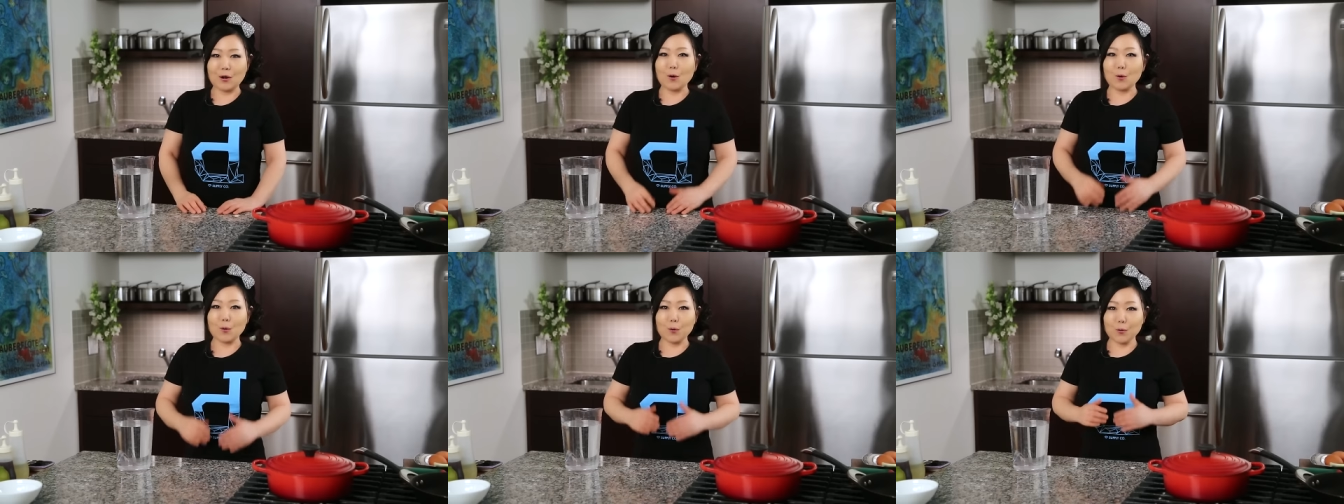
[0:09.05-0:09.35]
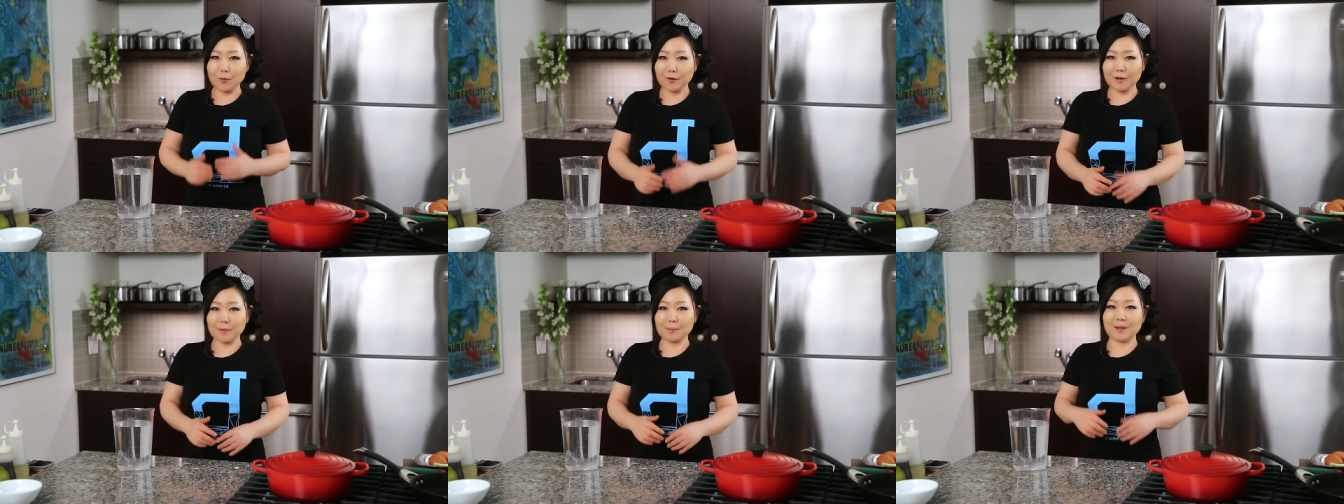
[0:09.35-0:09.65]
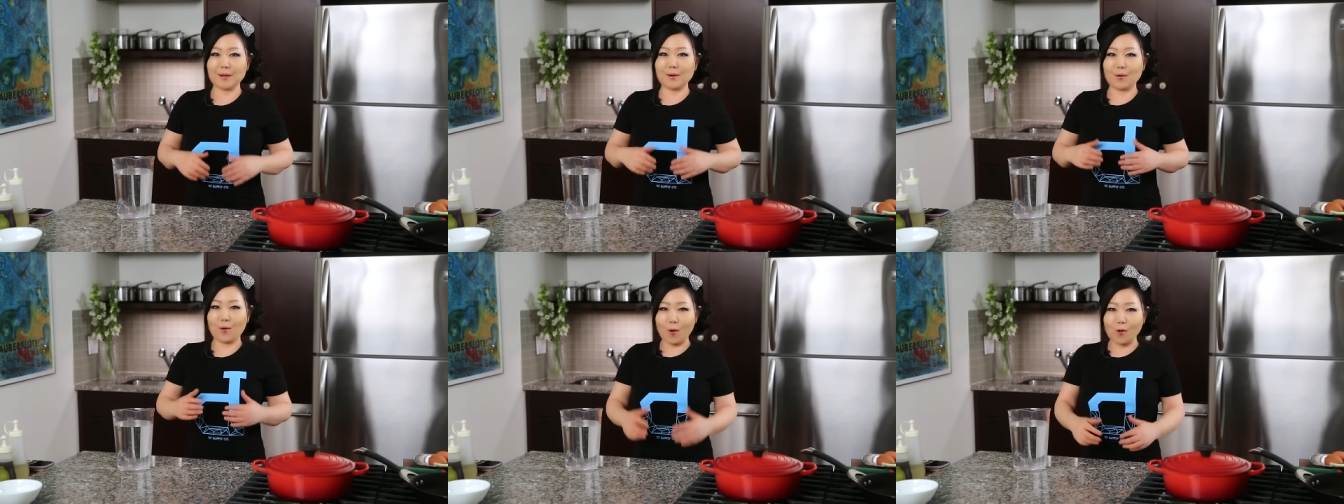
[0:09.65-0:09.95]
We want to
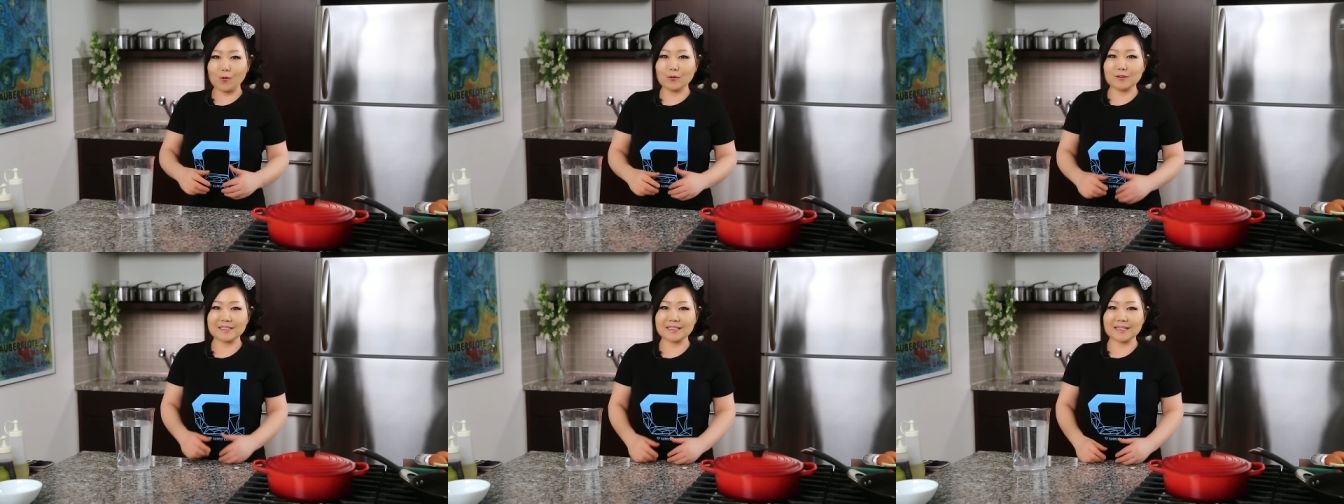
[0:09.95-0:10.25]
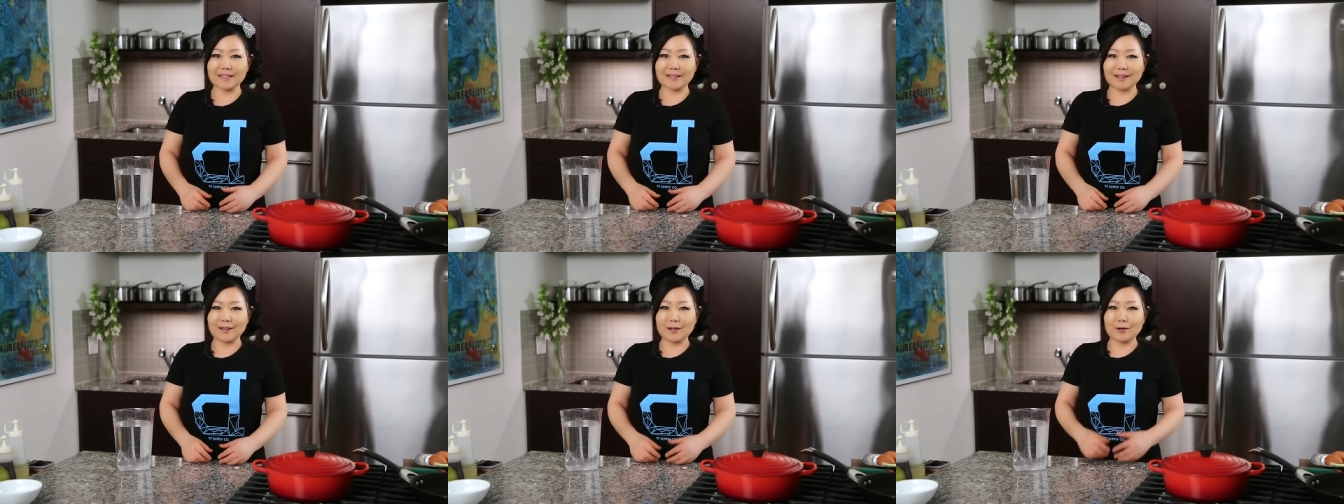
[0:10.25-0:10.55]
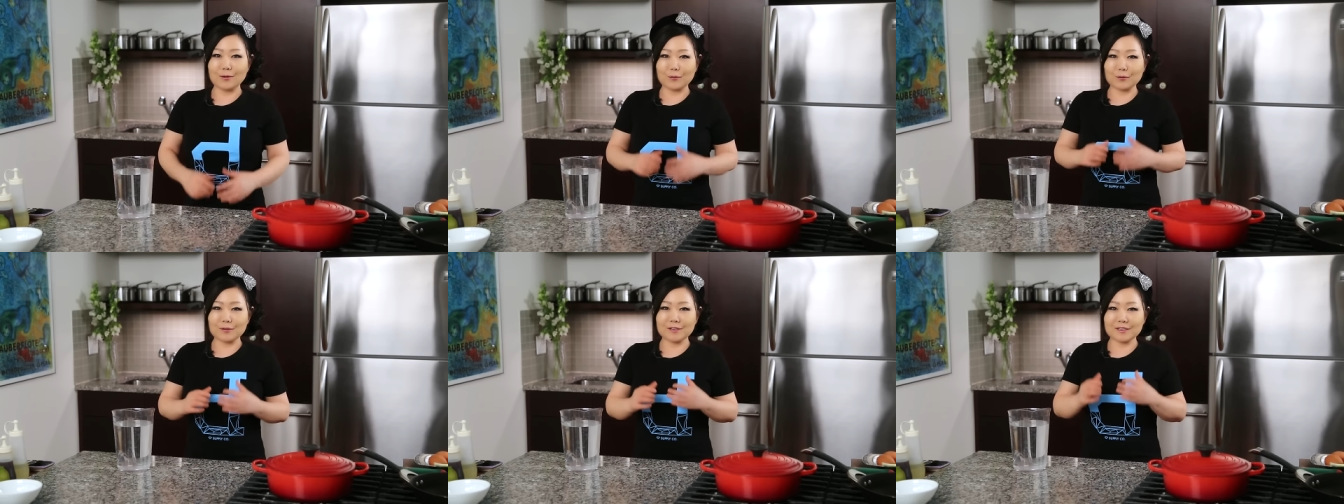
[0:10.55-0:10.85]
be cozy
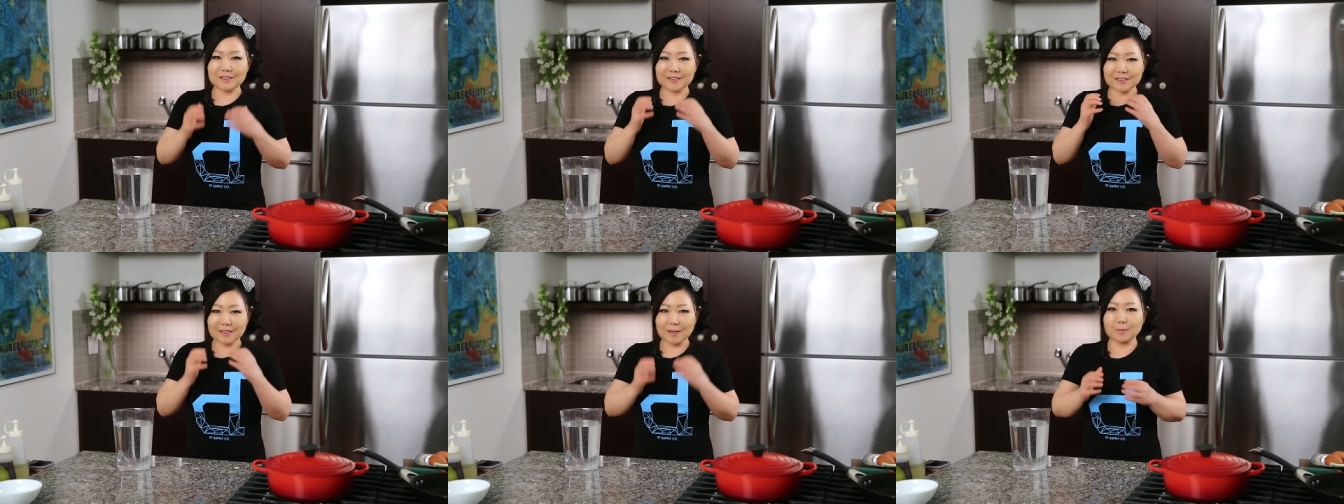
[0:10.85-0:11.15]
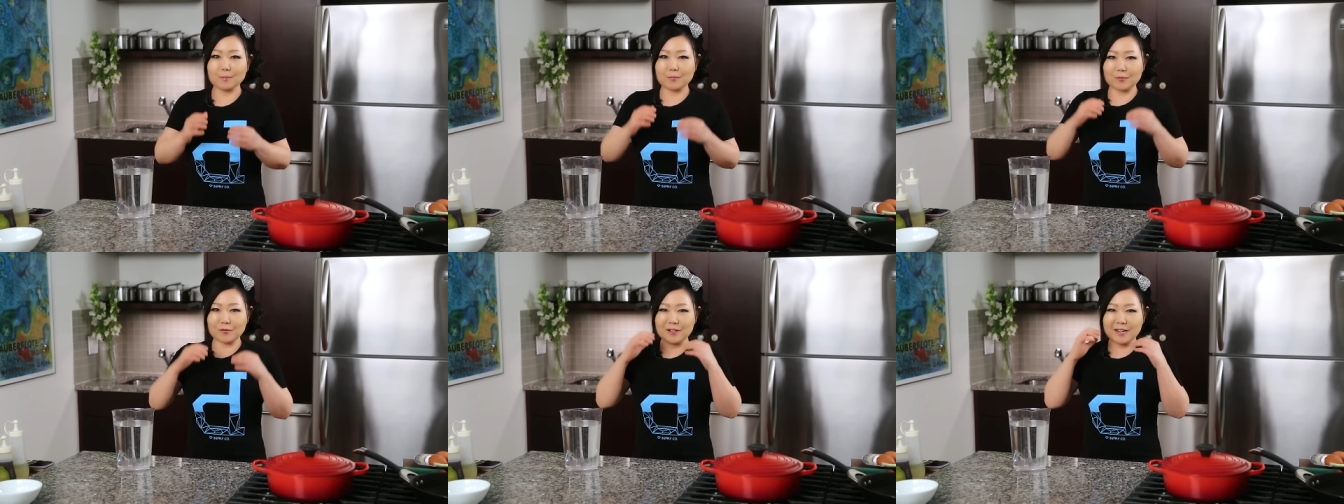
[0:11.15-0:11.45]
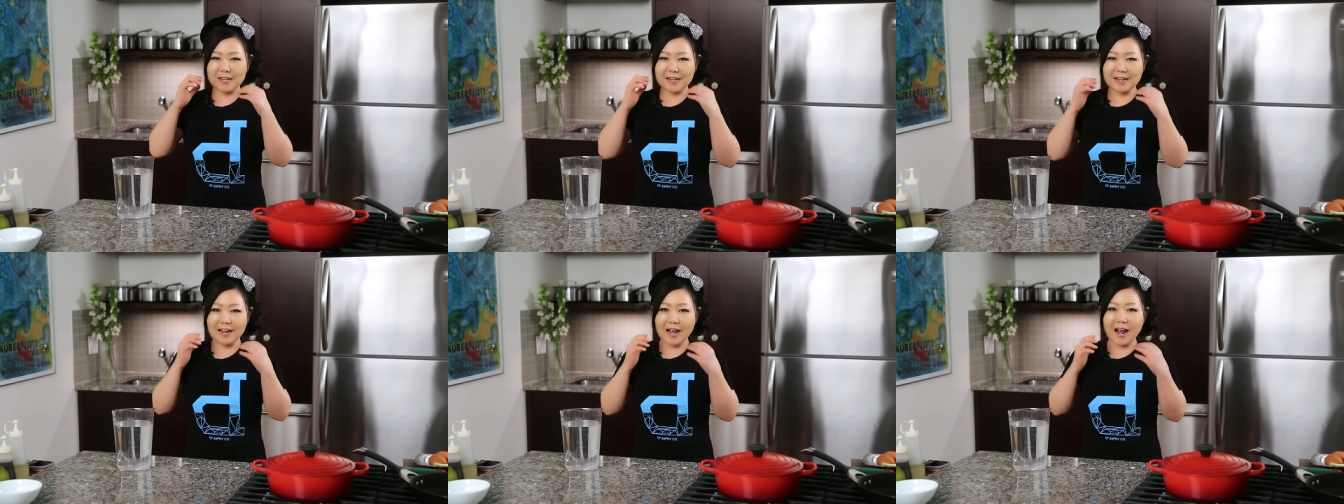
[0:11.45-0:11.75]
with some
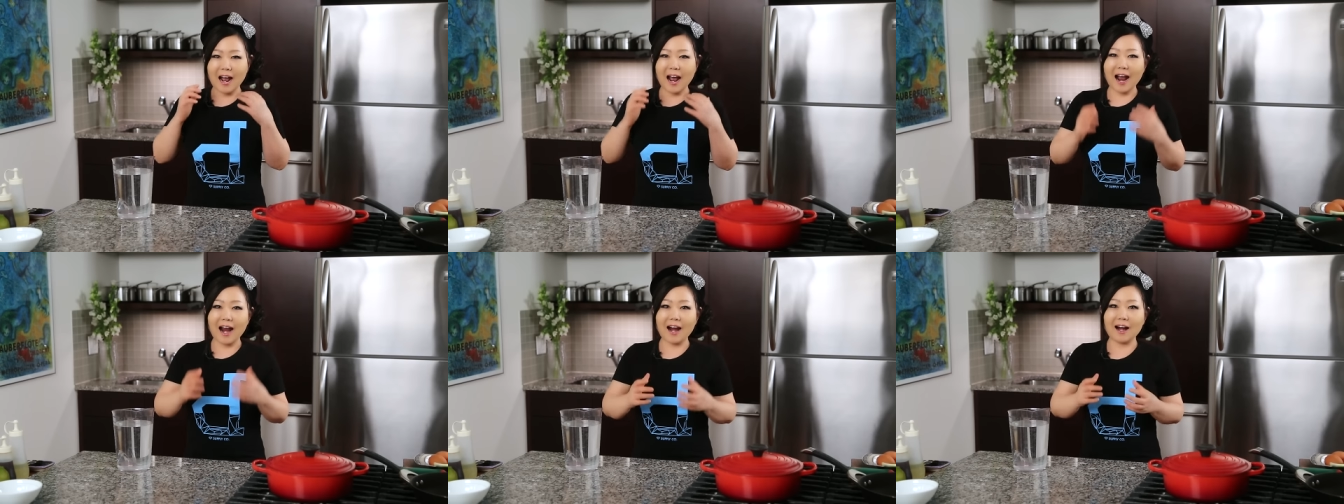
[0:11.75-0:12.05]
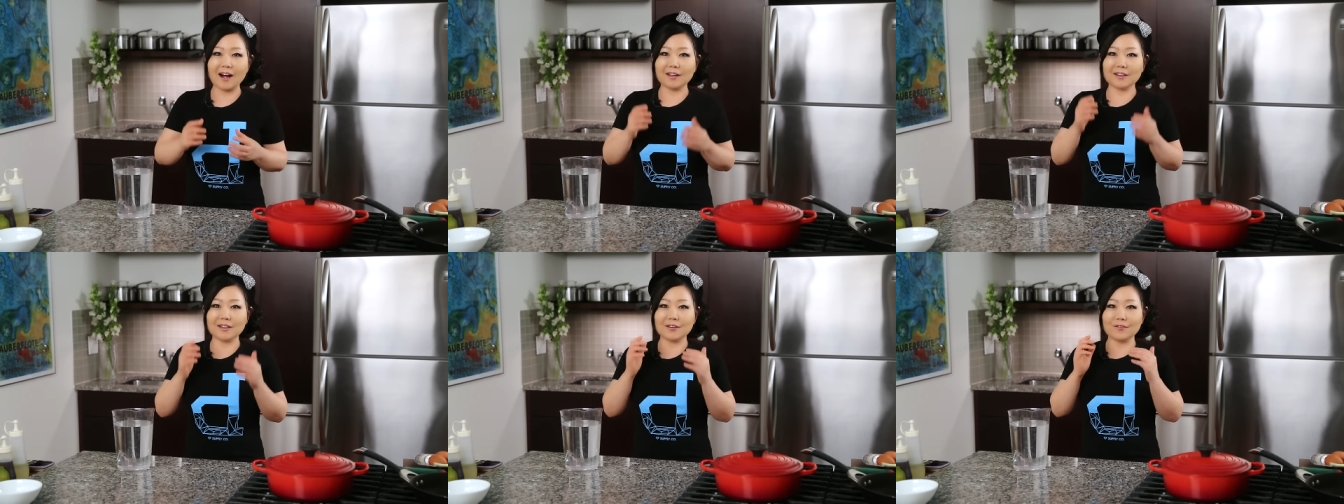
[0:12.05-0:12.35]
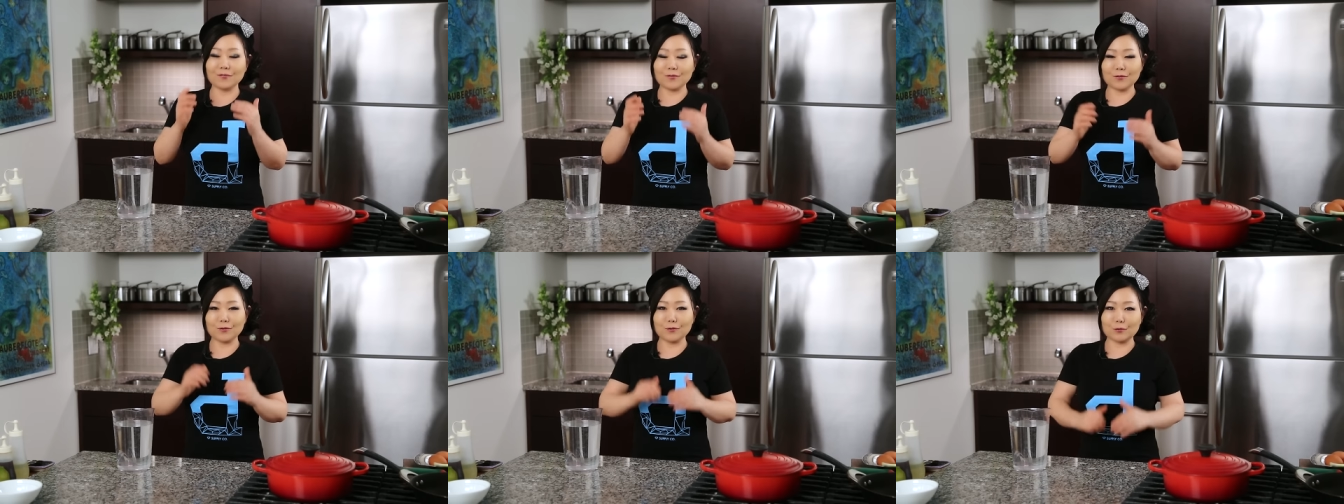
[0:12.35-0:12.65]
really hearty
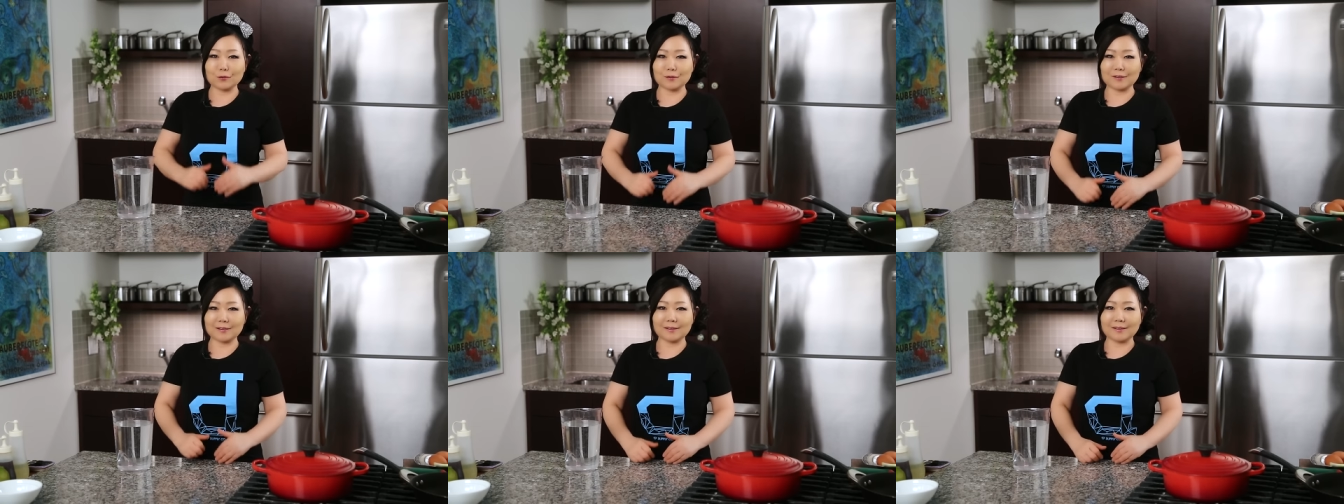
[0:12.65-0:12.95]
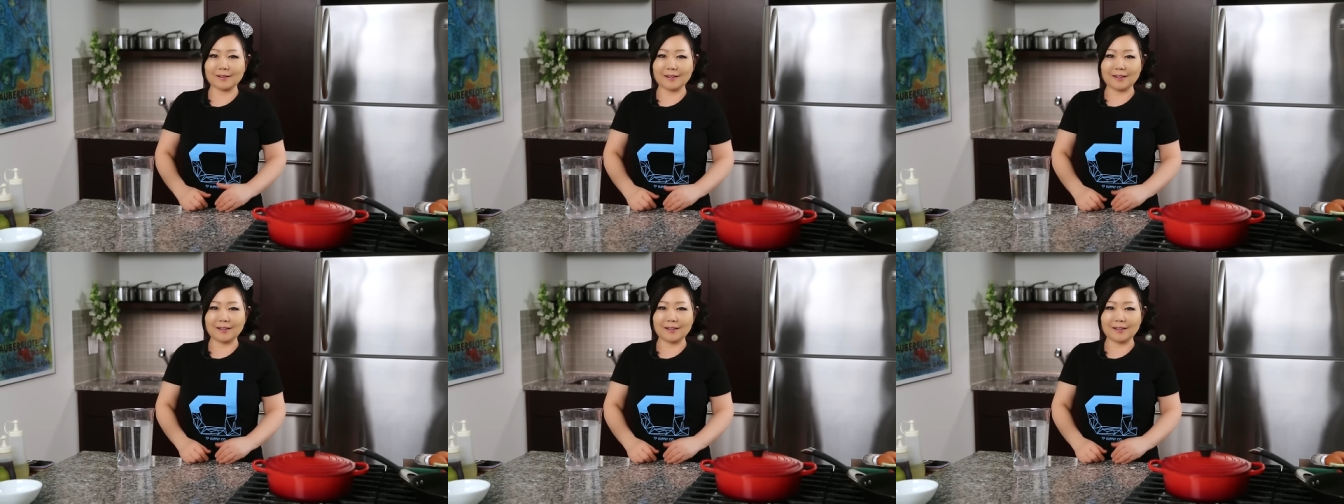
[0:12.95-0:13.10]
food.